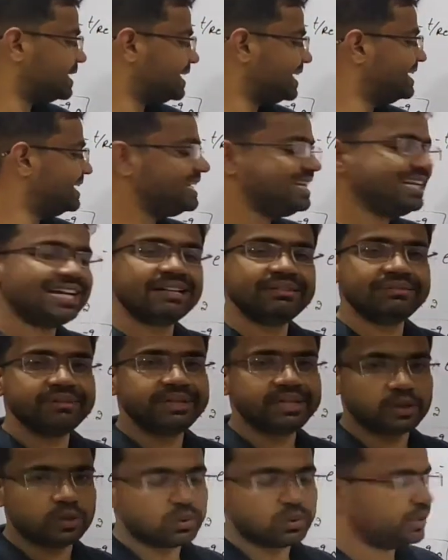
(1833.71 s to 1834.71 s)
and dl
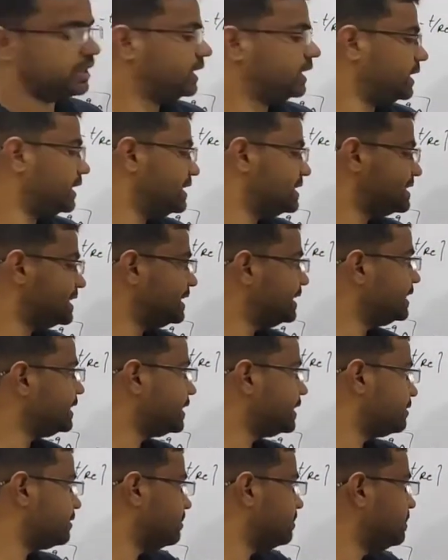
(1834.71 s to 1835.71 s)
we know easily
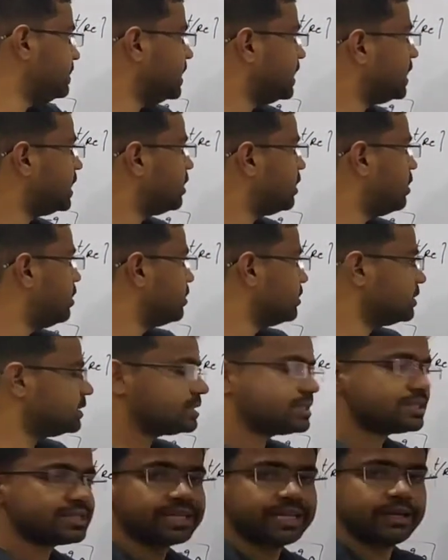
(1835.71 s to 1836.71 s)
it will be along
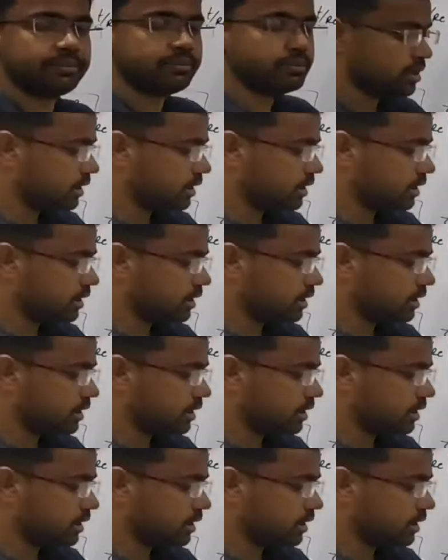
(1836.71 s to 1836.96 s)
same.